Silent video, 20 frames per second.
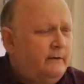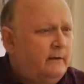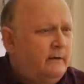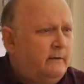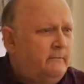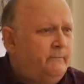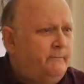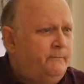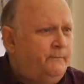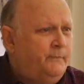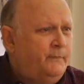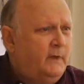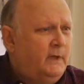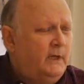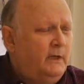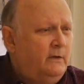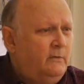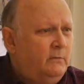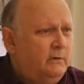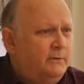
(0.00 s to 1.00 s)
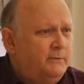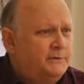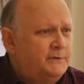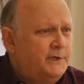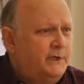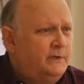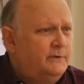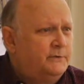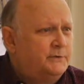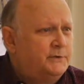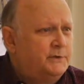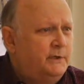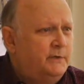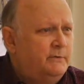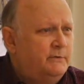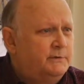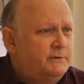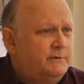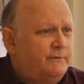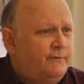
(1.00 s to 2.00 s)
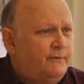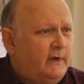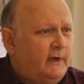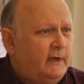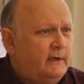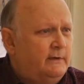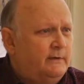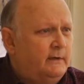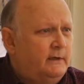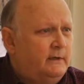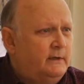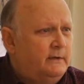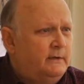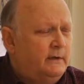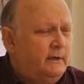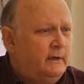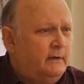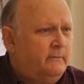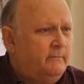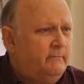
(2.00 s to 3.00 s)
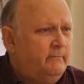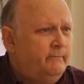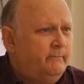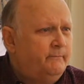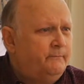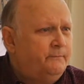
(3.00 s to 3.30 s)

what was interesting was the fact that